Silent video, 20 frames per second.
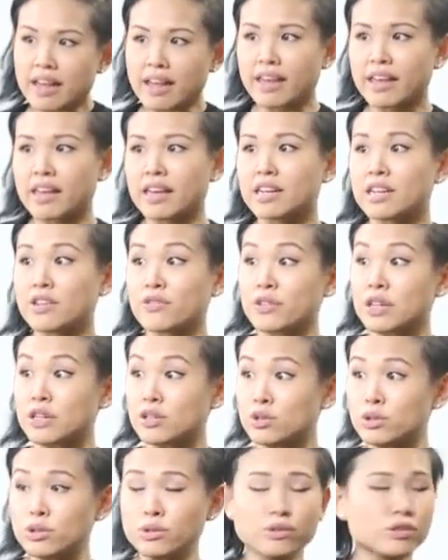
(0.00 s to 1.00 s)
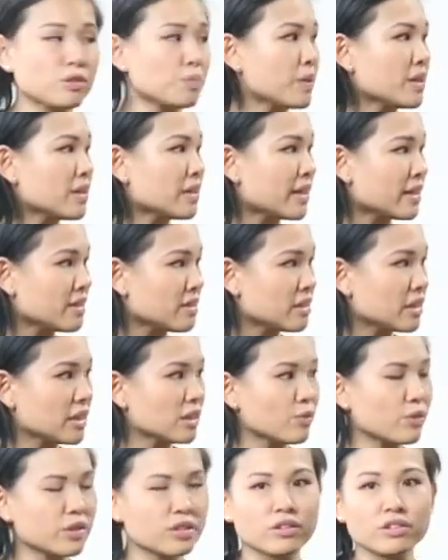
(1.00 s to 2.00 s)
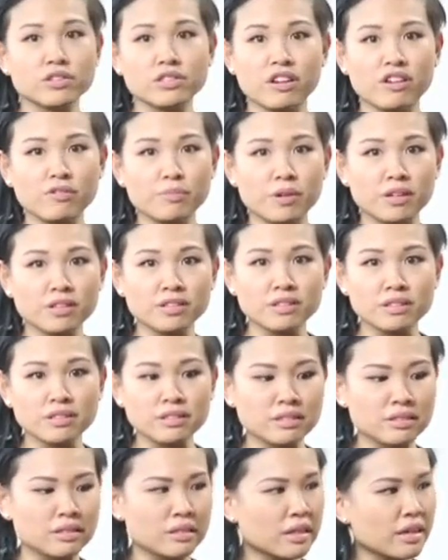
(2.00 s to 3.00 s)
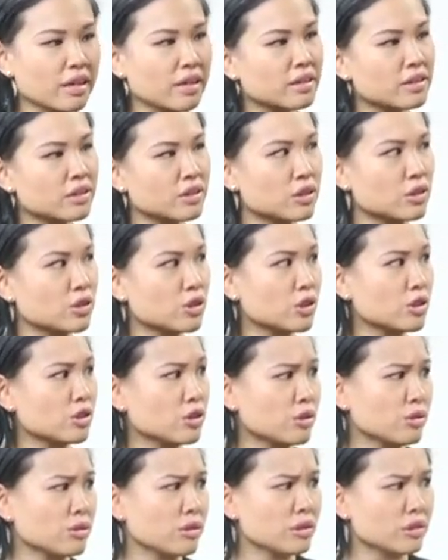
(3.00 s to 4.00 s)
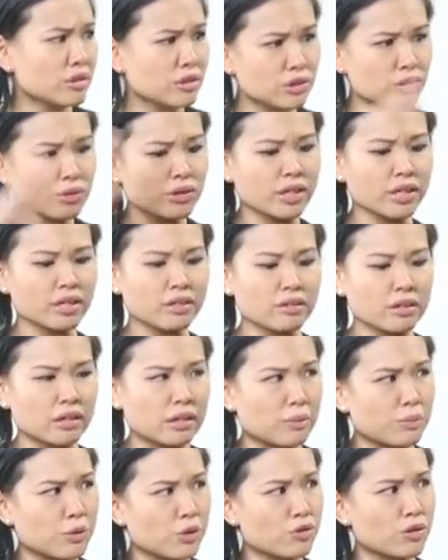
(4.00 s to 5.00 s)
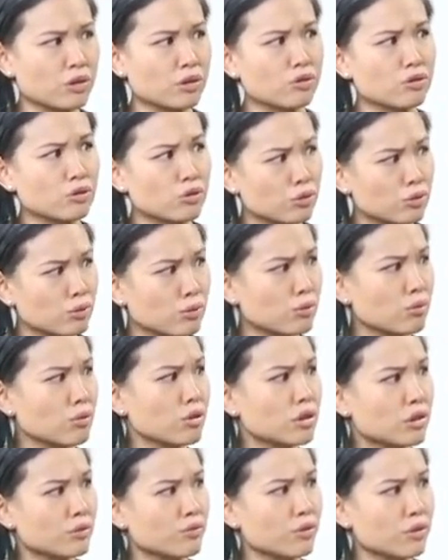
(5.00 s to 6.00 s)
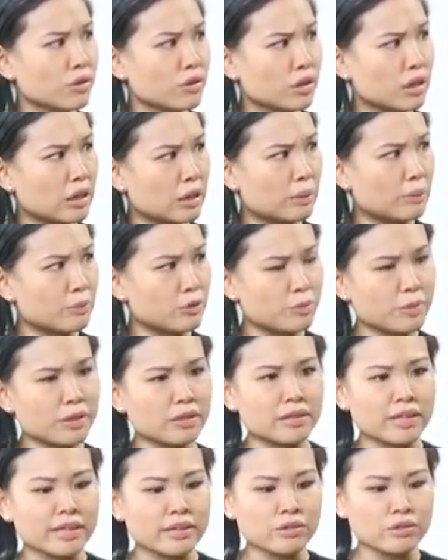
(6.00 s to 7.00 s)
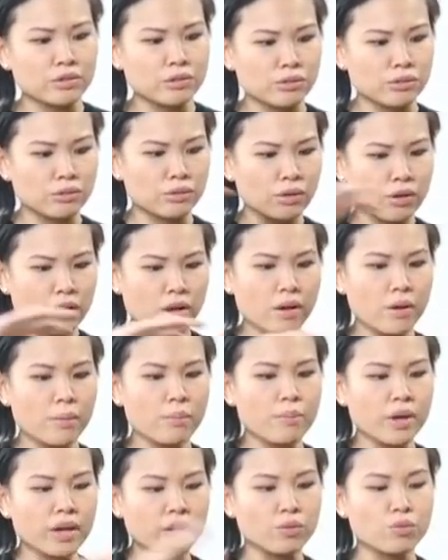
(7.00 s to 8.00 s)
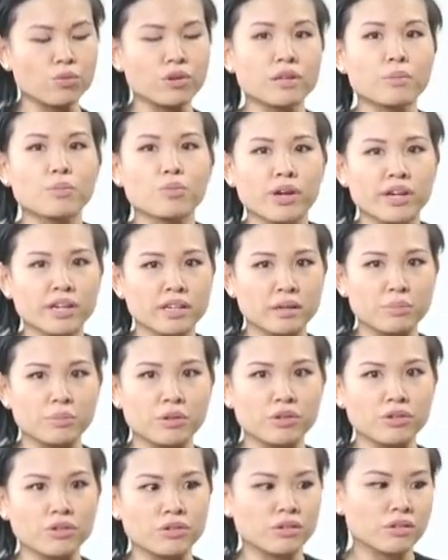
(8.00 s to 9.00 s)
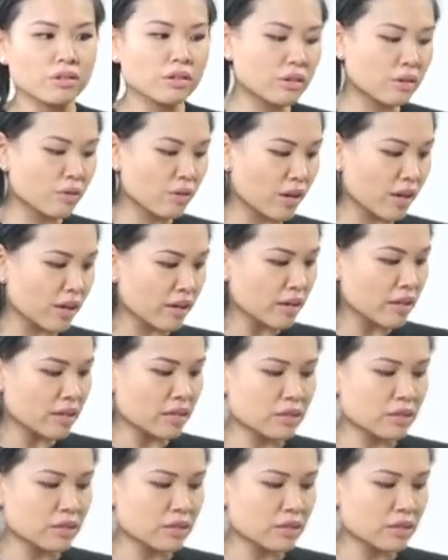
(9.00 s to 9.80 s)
And I've got two speedlights here with their softboxes. This is just to illustrate using two different speedlights to make a really bright image. Okay,